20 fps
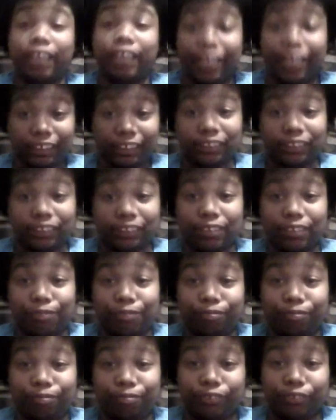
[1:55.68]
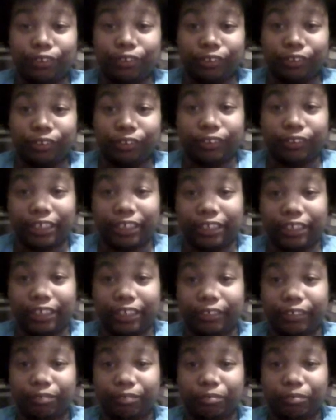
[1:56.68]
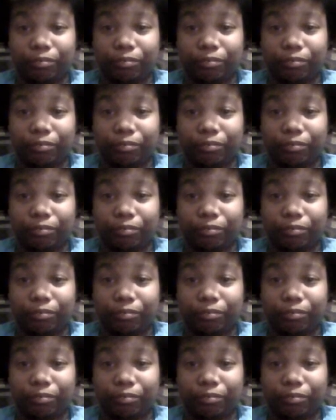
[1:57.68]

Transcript: asks if, you know, you're okay